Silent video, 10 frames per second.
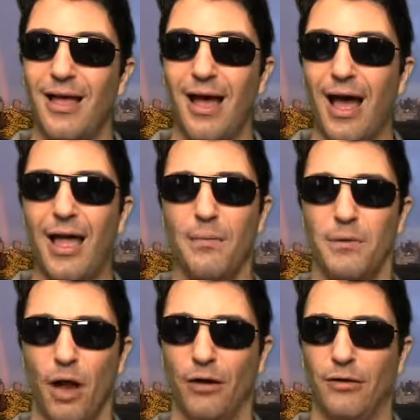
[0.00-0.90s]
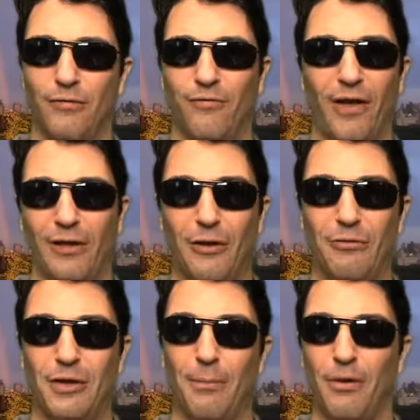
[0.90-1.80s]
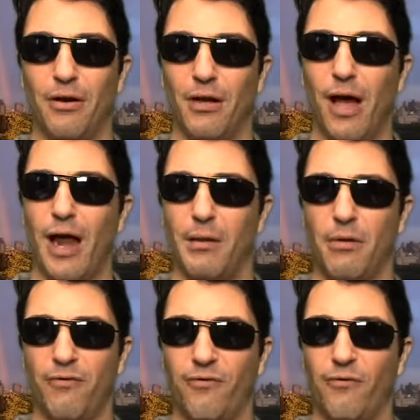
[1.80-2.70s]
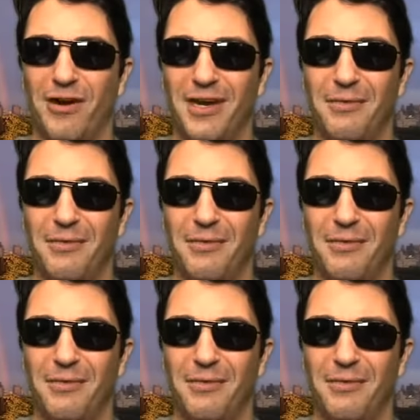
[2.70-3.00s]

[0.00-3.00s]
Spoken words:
I am not a FICO number. I am a free